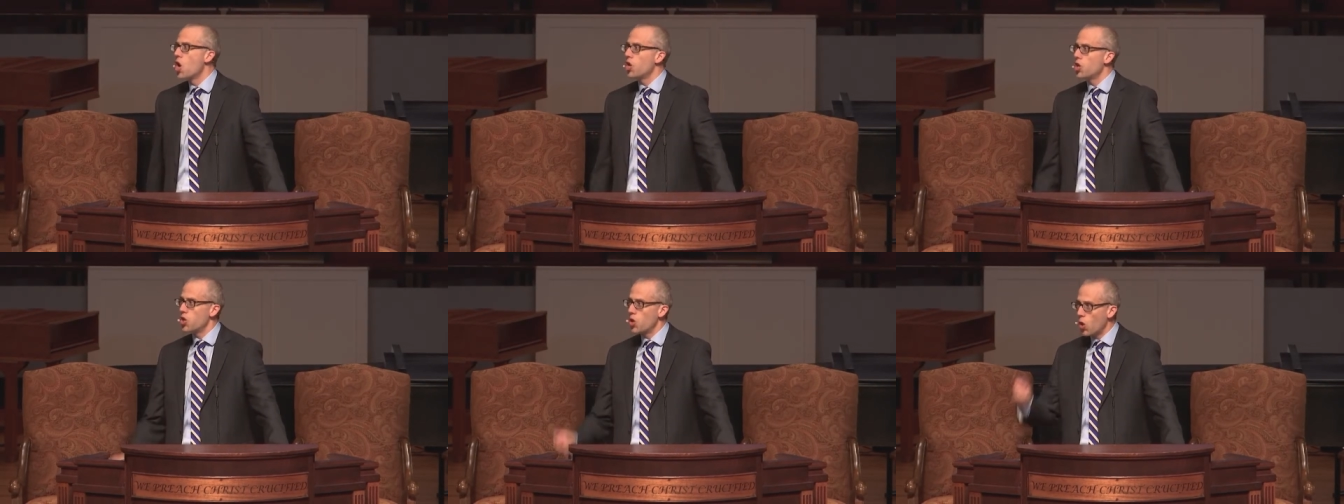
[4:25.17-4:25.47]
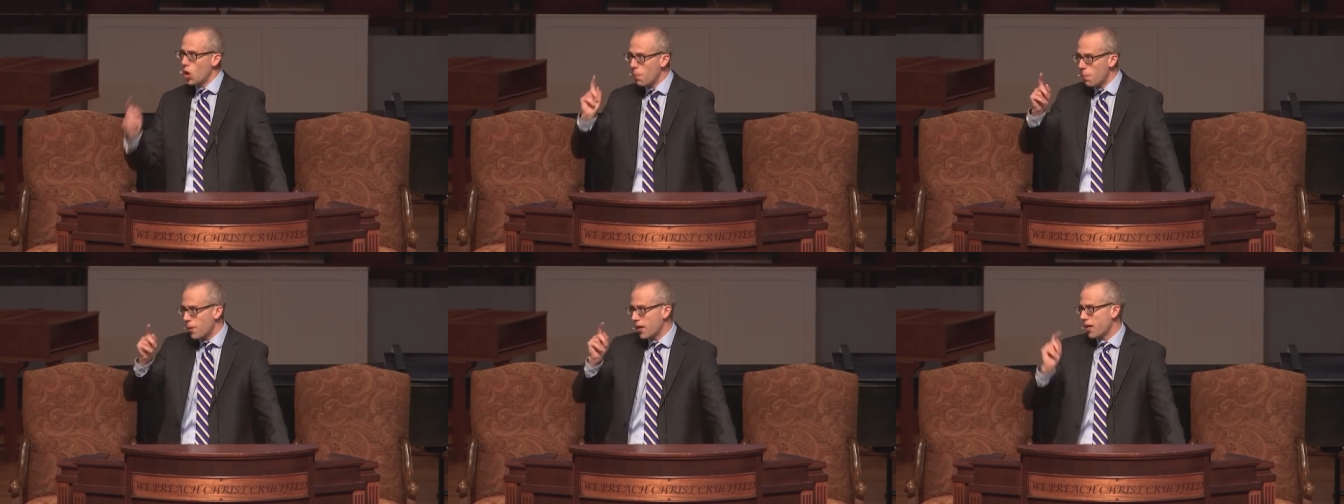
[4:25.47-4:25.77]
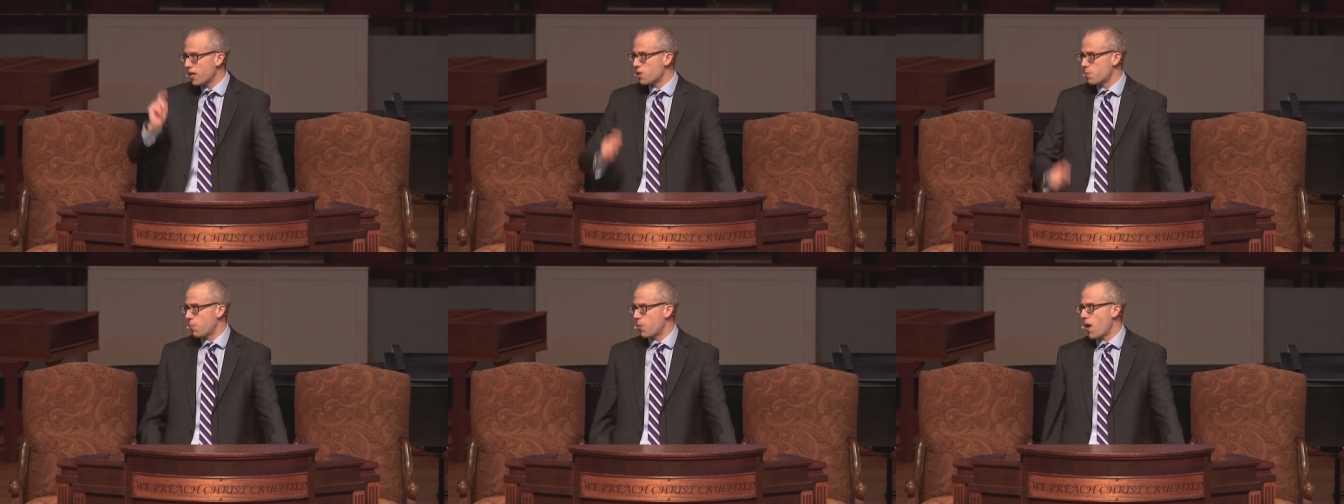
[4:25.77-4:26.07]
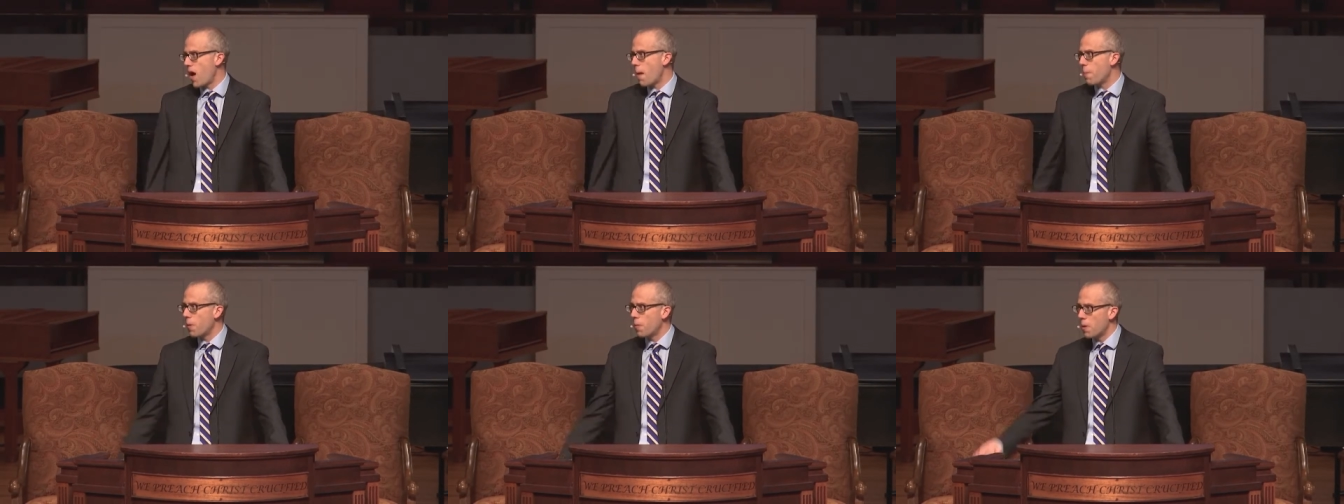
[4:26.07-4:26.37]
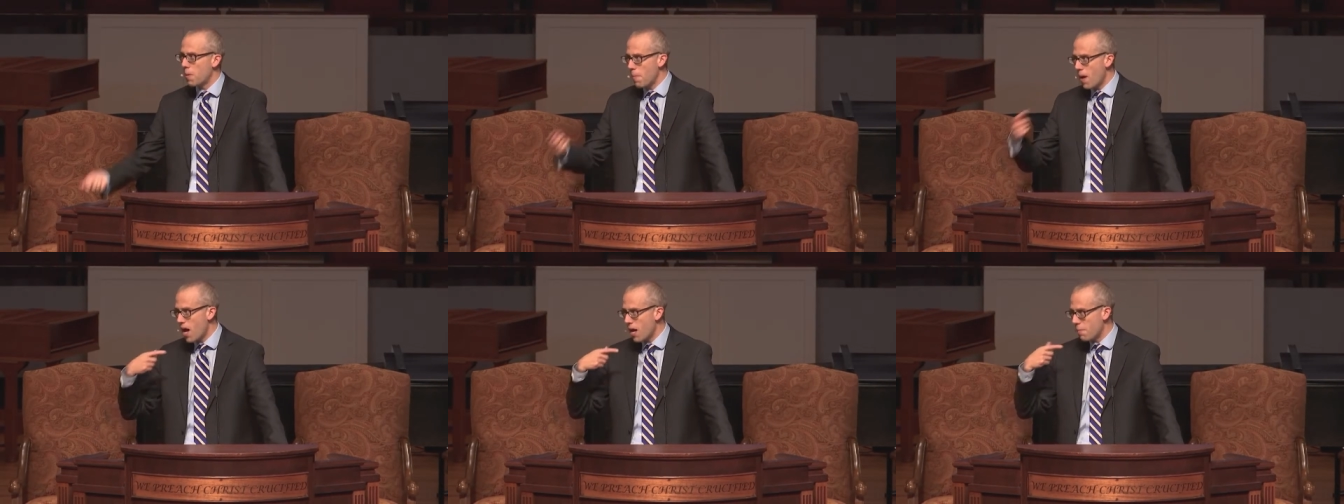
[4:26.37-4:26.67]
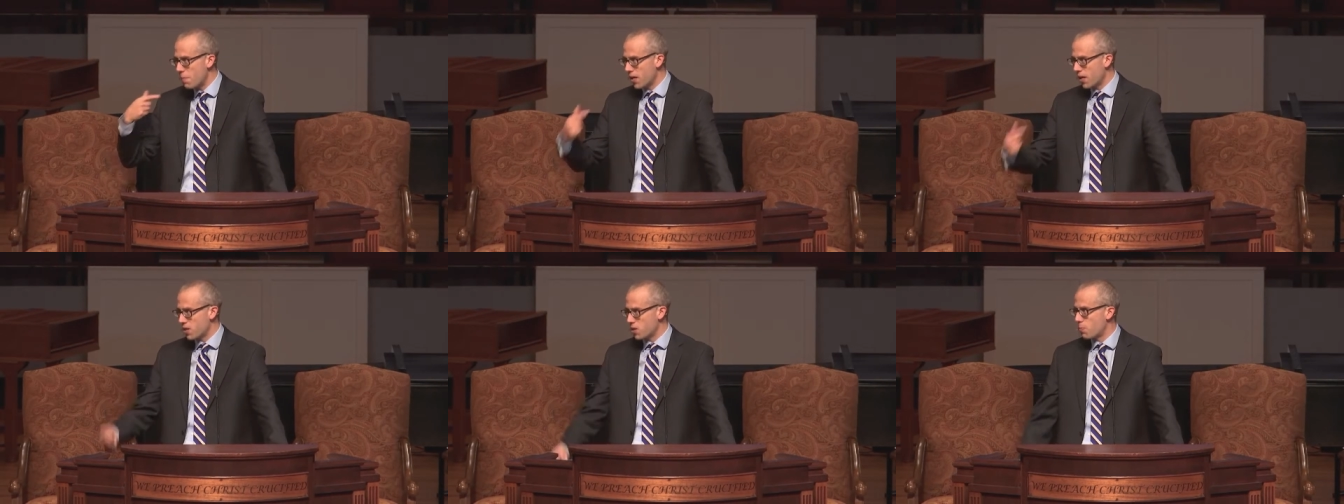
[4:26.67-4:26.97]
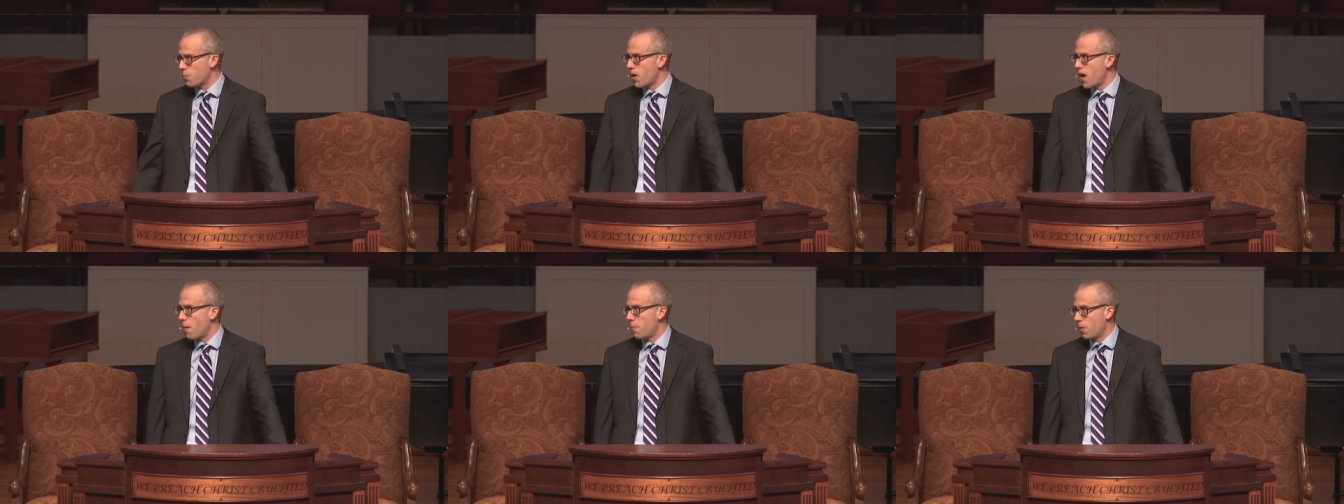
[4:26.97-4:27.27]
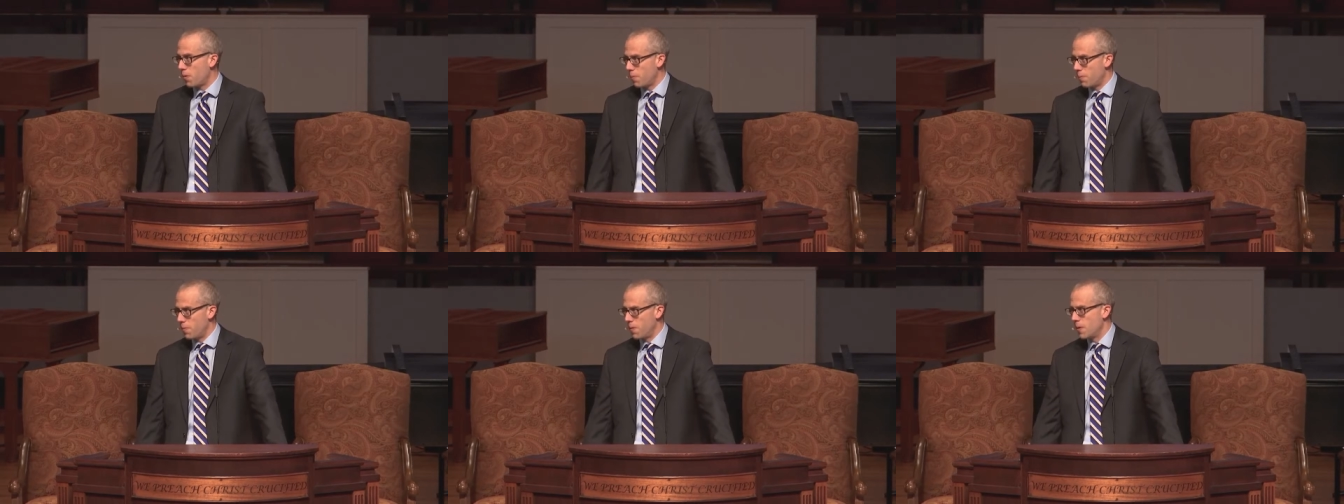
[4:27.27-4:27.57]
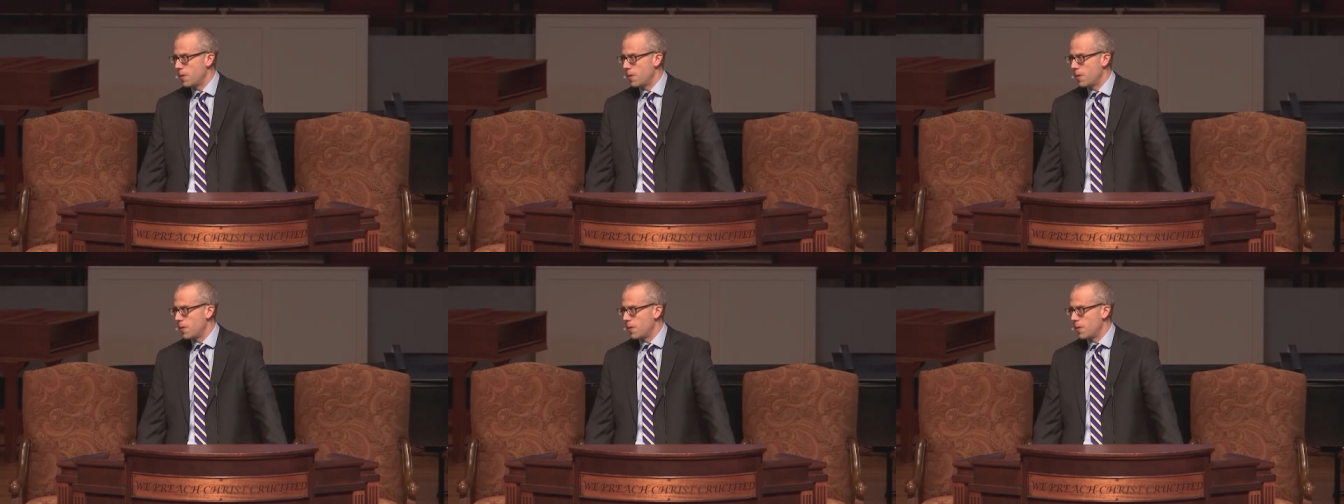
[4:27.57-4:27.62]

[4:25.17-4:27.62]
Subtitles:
Your biggest problem and my biggest problem,